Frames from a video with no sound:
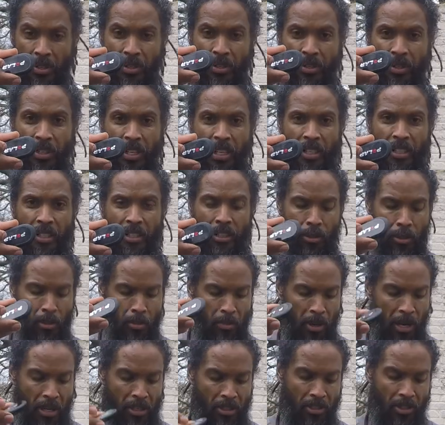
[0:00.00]
okay, the little
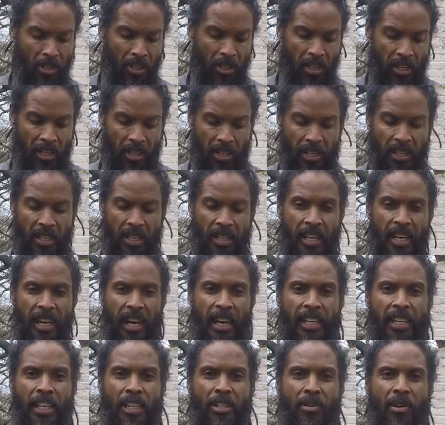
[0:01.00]
monitor here,
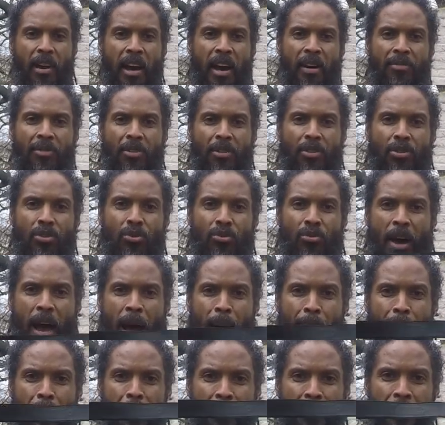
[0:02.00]
and then you have the
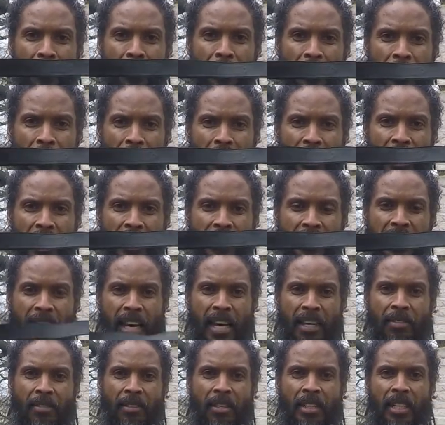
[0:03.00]
strap like
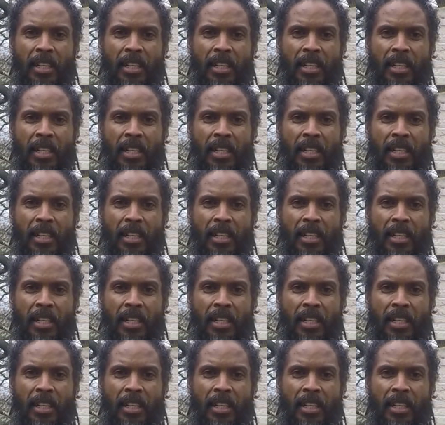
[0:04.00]
that,